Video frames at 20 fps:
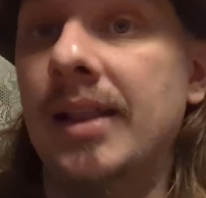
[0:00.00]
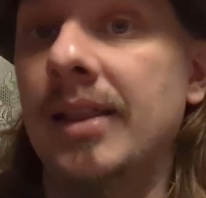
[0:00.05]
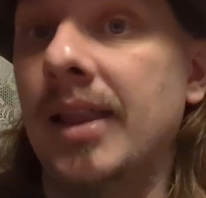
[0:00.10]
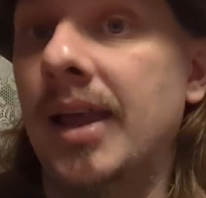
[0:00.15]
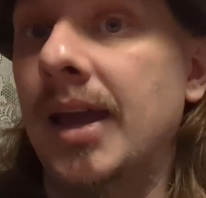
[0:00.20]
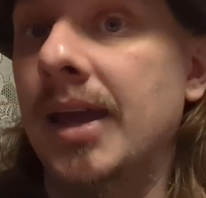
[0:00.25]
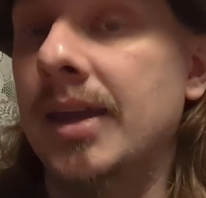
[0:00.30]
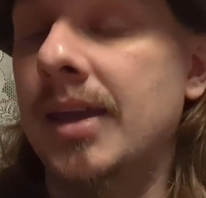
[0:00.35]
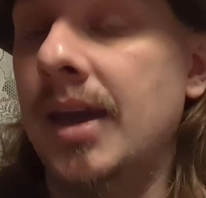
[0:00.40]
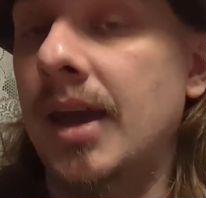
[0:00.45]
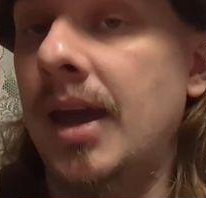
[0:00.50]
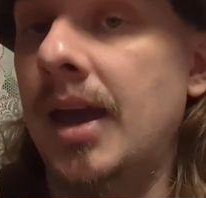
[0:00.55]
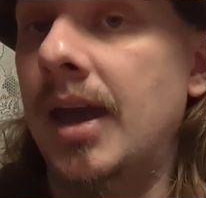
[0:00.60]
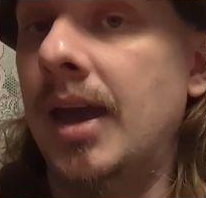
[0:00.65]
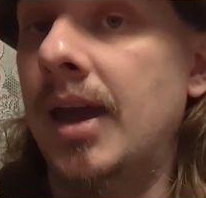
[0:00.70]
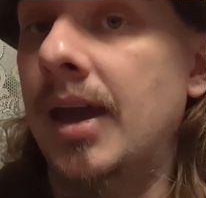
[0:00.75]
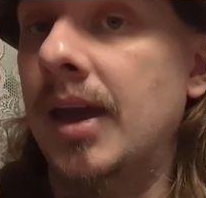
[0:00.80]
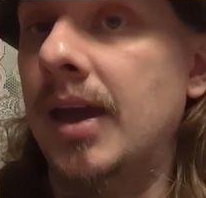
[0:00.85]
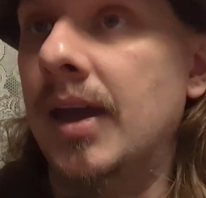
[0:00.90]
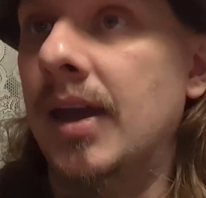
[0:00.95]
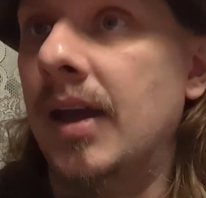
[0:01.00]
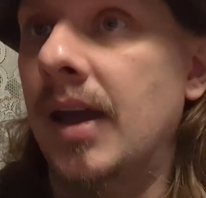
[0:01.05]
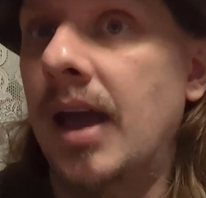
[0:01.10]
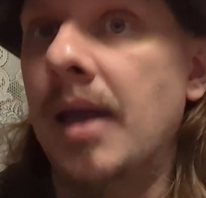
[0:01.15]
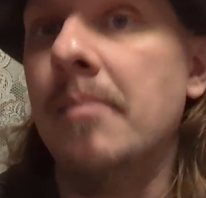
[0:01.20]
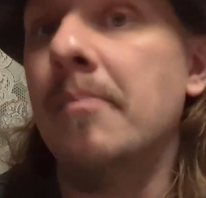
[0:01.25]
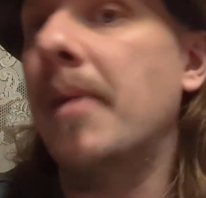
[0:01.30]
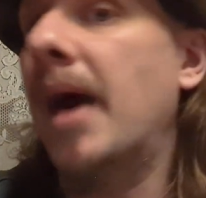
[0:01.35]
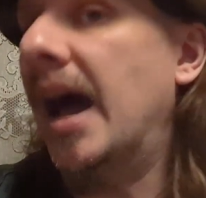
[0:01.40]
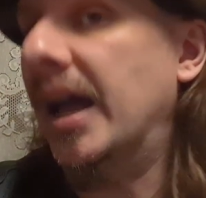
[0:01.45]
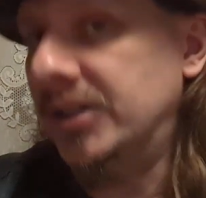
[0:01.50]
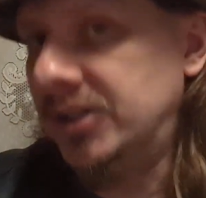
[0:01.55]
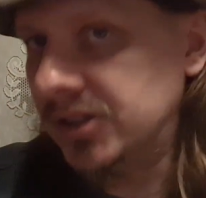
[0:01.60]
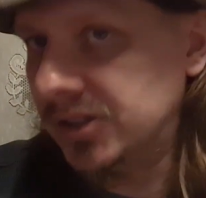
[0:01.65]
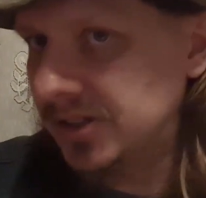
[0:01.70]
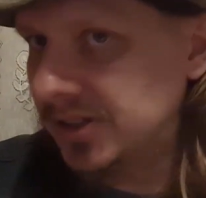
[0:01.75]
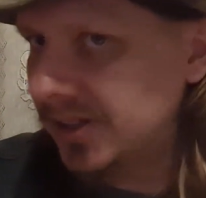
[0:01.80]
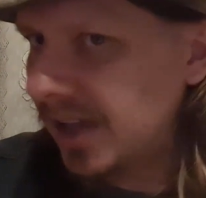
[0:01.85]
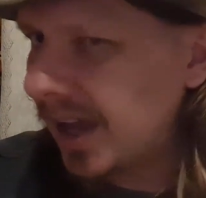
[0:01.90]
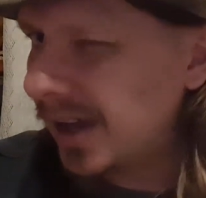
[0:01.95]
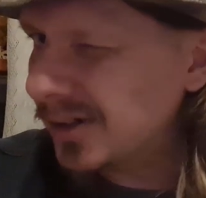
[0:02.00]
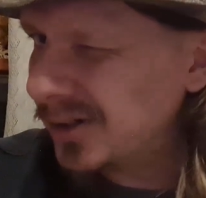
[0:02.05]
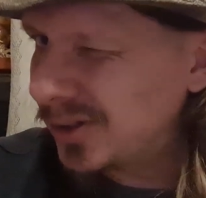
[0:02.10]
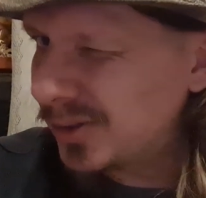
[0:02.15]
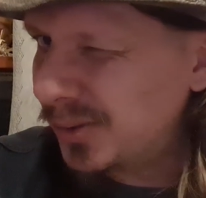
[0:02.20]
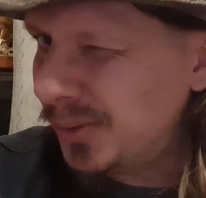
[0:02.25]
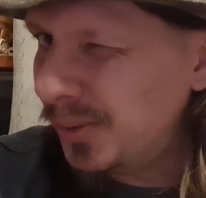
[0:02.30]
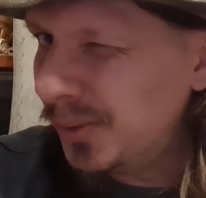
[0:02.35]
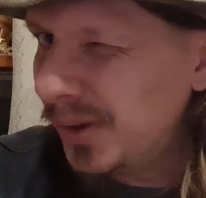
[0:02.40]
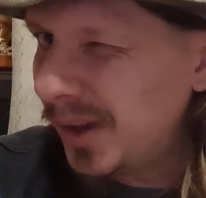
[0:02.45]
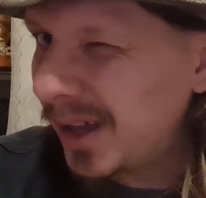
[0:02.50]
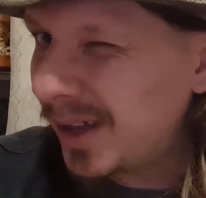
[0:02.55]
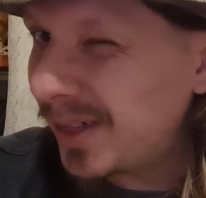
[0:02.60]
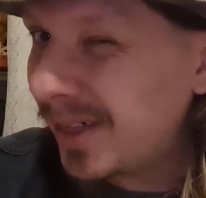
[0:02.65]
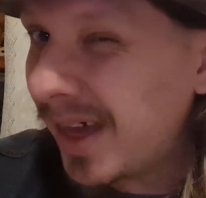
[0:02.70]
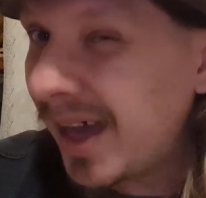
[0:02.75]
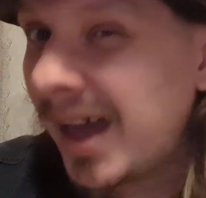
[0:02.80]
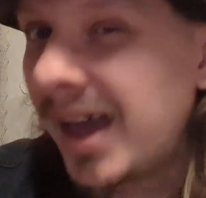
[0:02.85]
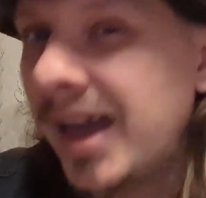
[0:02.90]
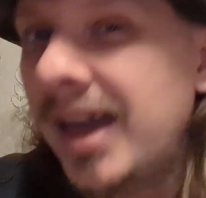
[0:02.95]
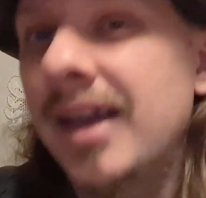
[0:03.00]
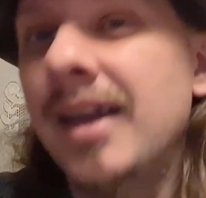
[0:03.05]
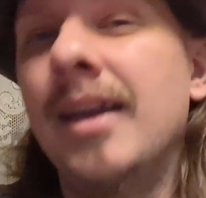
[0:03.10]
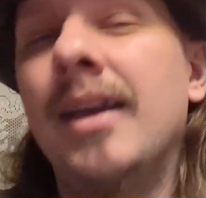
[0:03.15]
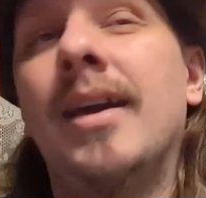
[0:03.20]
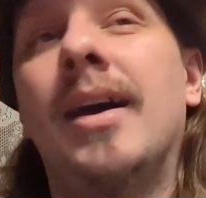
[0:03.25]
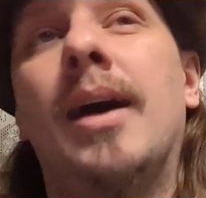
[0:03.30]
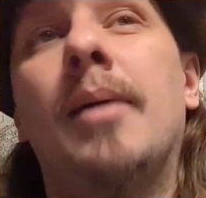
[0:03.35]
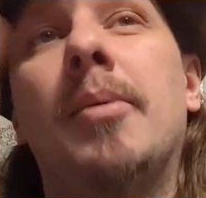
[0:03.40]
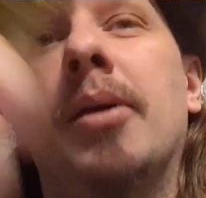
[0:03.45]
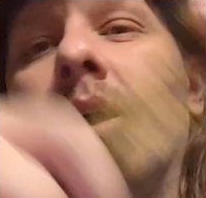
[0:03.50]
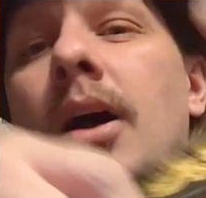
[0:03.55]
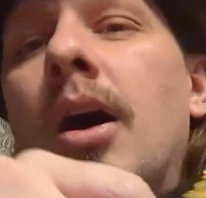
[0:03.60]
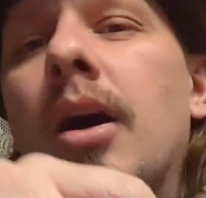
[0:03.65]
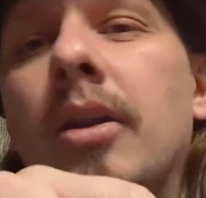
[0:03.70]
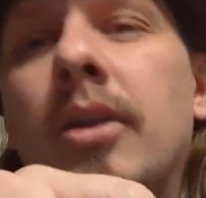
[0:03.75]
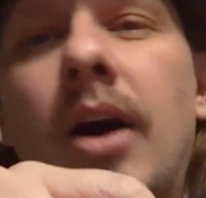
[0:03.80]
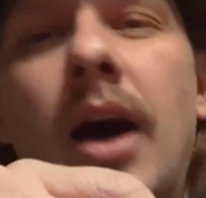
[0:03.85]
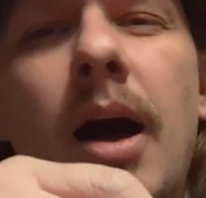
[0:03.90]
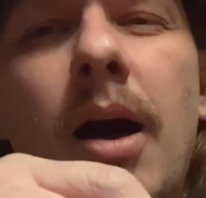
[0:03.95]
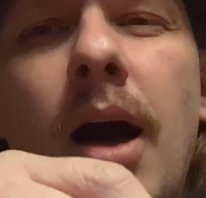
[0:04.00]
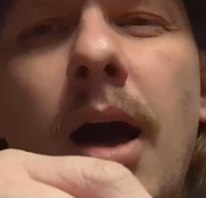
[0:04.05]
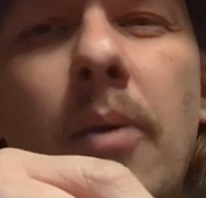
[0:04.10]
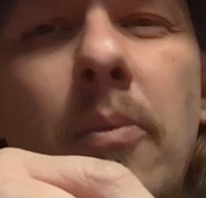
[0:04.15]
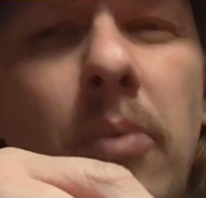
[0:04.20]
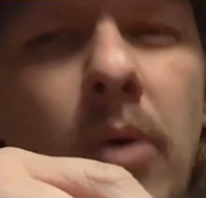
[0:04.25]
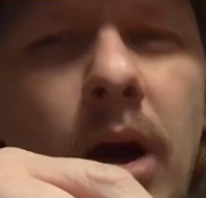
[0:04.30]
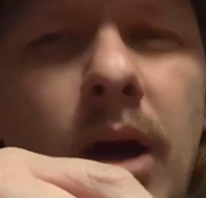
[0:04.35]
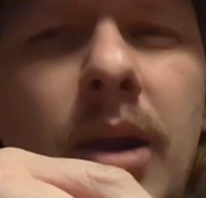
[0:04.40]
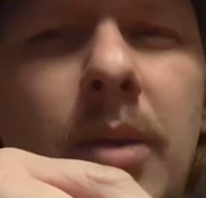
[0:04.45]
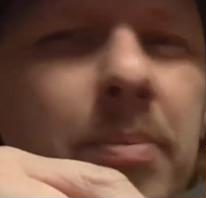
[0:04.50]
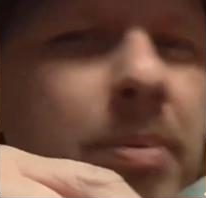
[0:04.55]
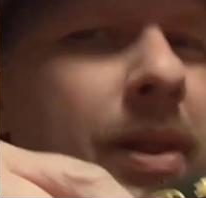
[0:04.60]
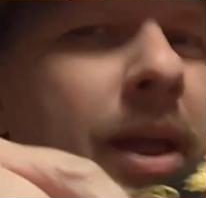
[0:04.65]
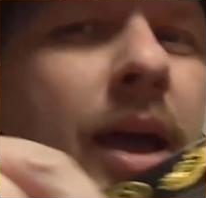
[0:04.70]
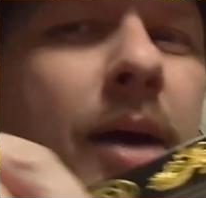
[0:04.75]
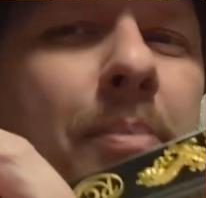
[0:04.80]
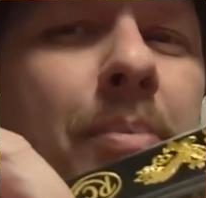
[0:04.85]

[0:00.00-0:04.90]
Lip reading: like a magic style school like that, I'm like, oh no, I want to play a